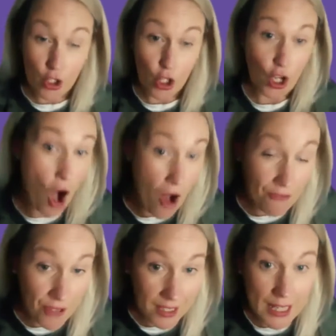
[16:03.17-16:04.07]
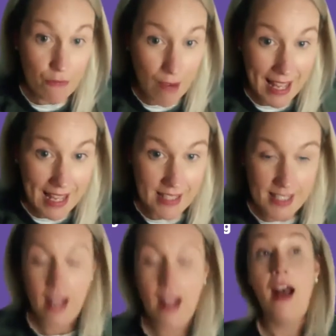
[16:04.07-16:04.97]
to confidently
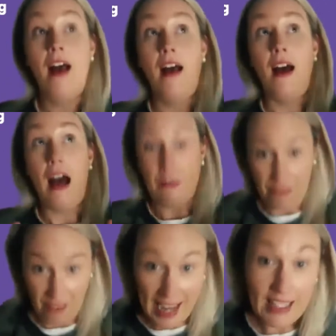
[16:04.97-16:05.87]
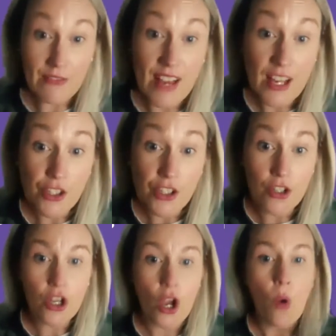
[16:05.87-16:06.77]
raise and find
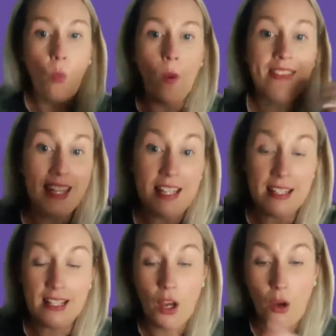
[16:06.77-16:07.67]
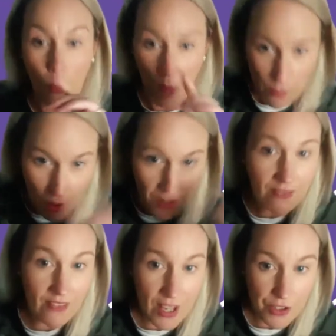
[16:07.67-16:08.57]
investors with ease. We want
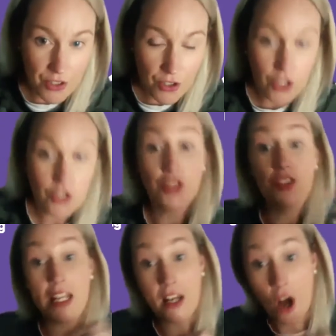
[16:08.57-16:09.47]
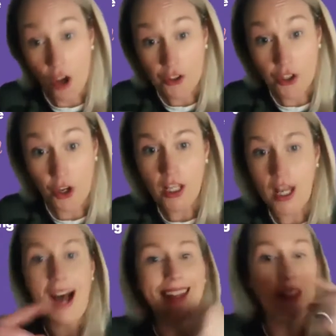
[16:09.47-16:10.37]
investors to seek us out
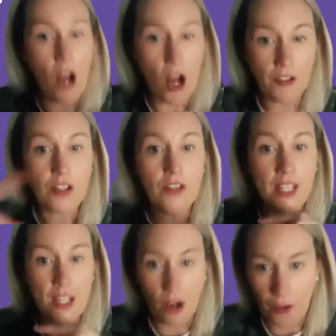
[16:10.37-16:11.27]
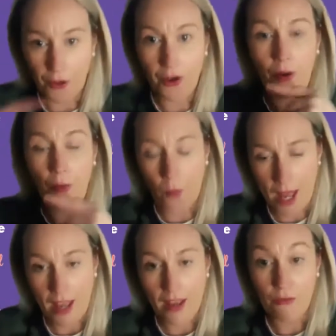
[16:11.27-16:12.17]
and not the other
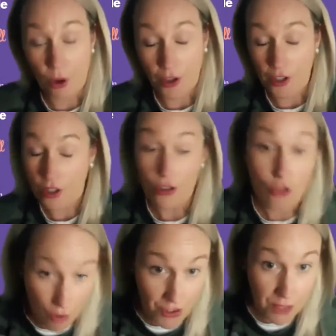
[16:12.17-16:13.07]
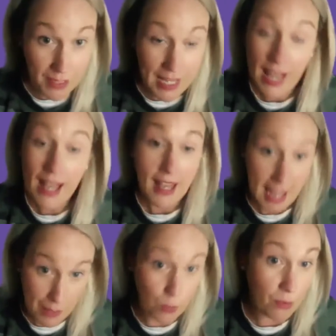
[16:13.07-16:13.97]
way around. Trust me,
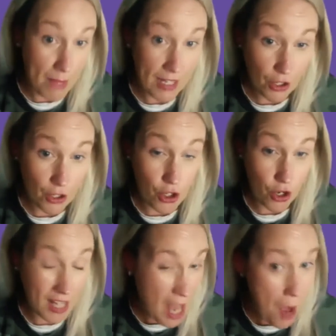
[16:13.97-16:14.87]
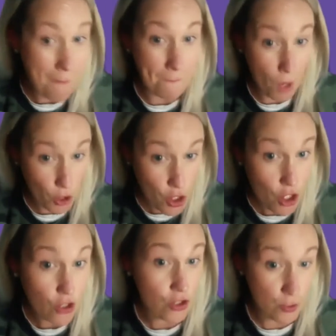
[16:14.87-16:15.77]
it will make your journey
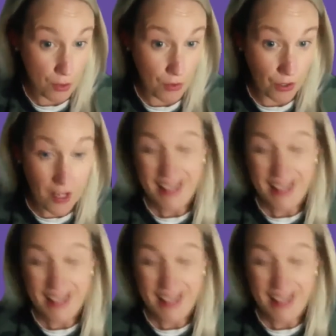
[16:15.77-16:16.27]
much smoother.